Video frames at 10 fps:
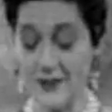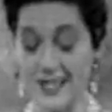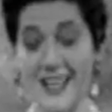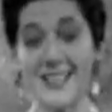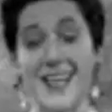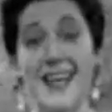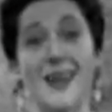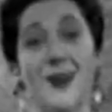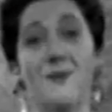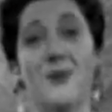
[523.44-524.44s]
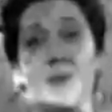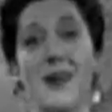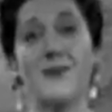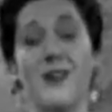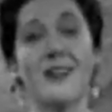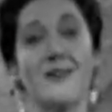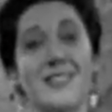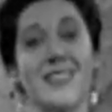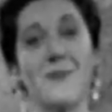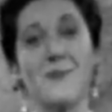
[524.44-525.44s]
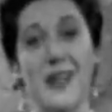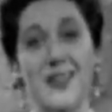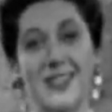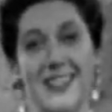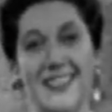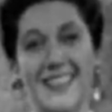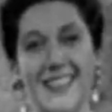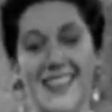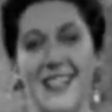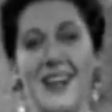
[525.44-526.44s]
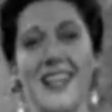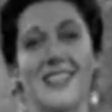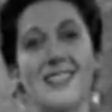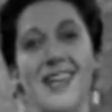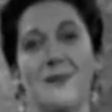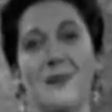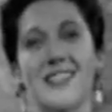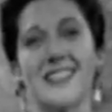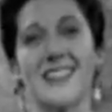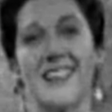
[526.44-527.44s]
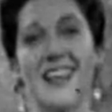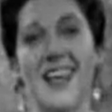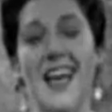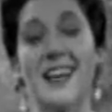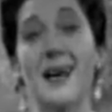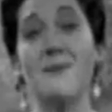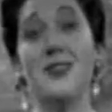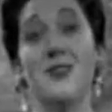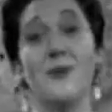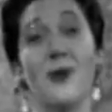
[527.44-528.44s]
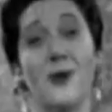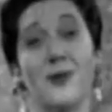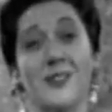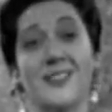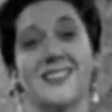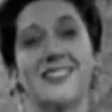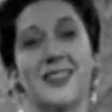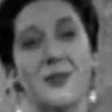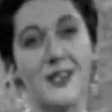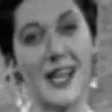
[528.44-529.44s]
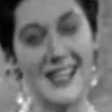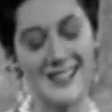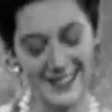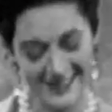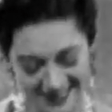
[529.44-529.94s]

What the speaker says: Nevertheless, I hope you may have found some pleasure in our entertainment, and I bid you all good night.